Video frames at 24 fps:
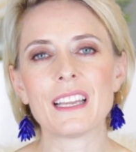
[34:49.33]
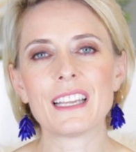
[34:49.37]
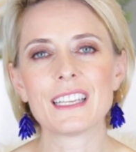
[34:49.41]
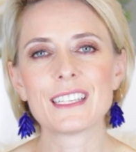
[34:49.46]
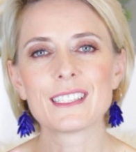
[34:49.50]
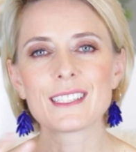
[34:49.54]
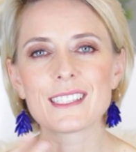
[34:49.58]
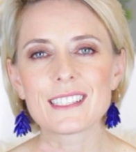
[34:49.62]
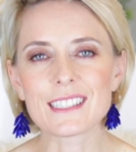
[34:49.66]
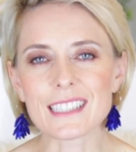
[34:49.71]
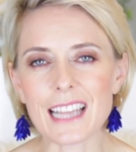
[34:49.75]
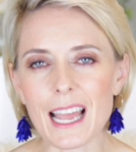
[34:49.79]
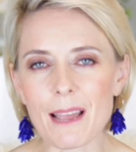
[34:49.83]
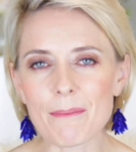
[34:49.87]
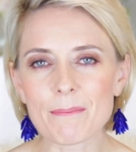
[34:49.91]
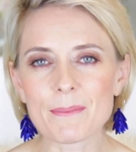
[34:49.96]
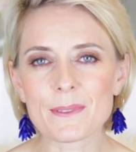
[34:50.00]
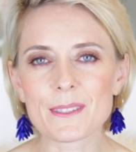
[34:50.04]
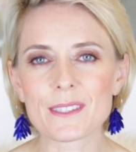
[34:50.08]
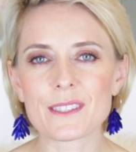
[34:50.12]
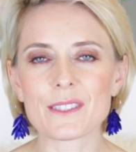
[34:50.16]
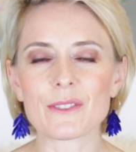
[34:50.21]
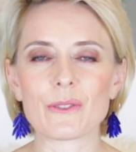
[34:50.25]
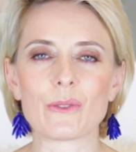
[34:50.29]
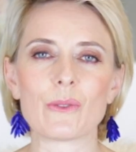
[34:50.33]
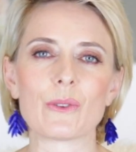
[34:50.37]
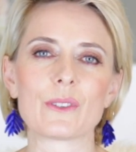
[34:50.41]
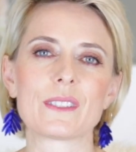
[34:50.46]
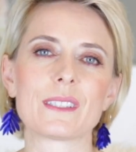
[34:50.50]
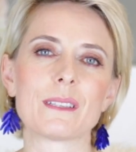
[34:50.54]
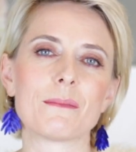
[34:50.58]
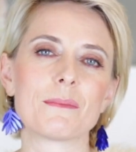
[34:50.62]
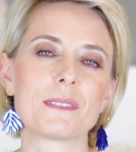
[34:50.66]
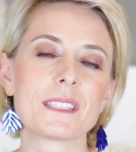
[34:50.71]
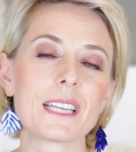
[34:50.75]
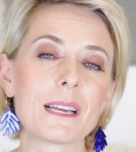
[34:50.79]
steps or
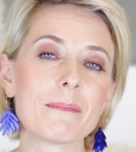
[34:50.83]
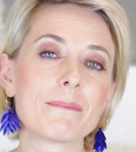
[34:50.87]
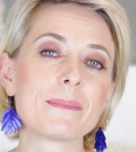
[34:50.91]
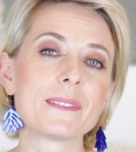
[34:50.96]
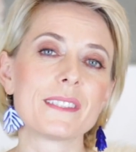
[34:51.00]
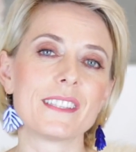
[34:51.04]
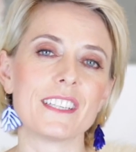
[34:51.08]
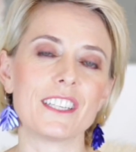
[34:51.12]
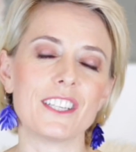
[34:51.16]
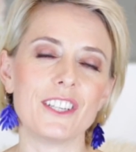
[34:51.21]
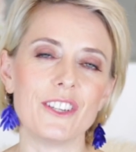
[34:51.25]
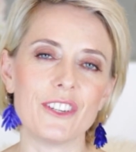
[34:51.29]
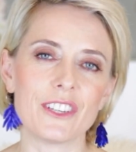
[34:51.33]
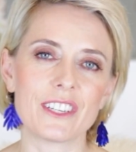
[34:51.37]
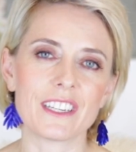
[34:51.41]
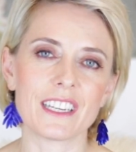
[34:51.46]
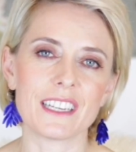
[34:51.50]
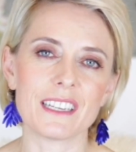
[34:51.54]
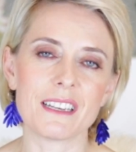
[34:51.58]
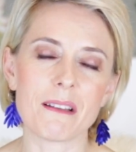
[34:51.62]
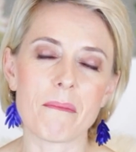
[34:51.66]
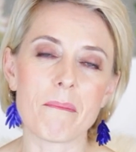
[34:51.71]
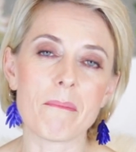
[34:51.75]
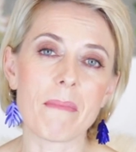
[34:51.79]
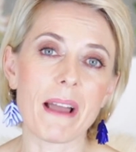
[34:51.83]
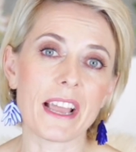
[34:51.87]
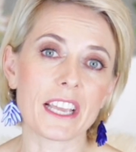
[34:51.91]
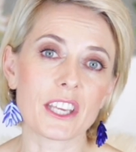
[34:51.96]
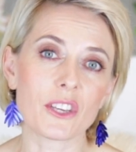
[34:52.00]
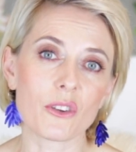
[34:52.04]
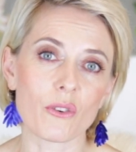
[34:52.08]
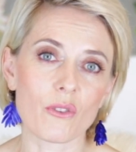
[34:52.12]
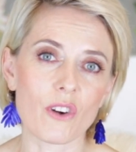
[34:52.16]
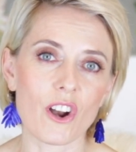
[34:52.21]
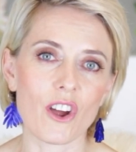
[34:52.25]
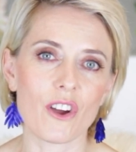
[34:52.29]
some tips that you can make
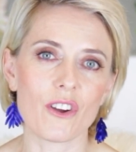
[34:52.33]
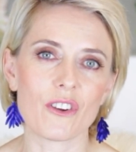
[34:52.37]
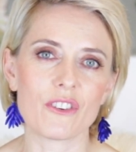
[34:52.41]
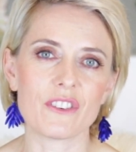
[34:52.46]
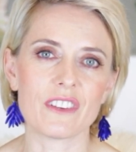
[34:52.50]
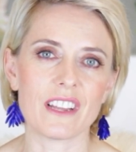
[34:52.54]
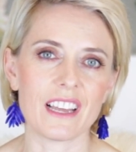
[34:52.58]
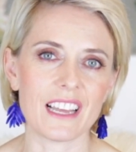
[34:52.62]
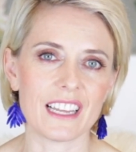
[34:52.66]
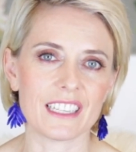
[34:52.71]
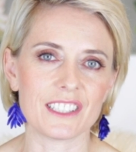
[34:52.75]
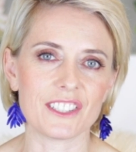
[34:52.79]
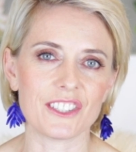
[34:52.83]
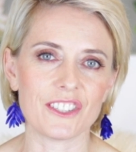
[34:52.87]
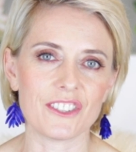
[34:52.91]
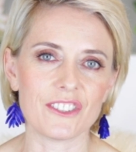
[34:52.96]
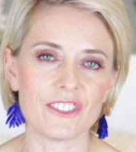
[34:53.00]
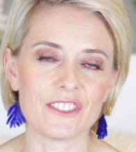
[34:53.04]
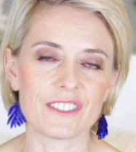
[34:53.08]
your own and